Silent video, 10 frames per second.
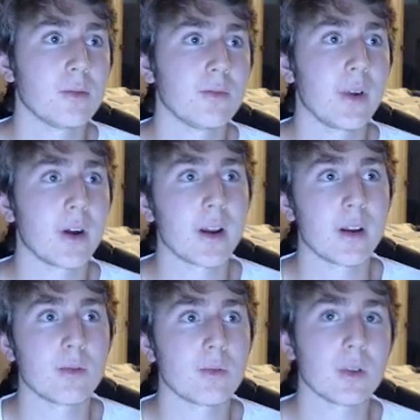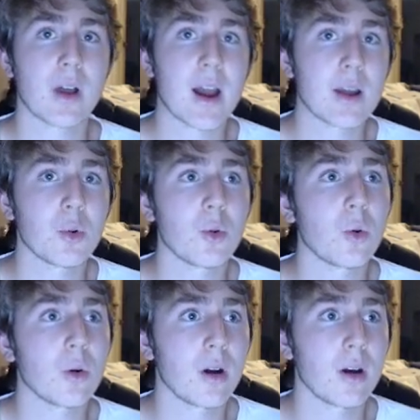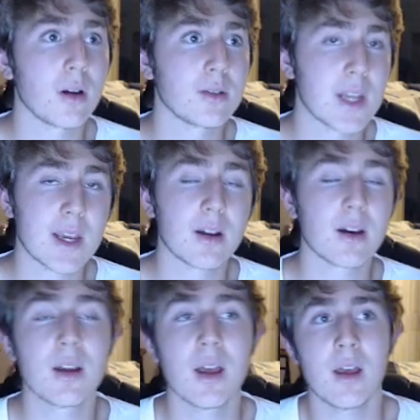very reliable data,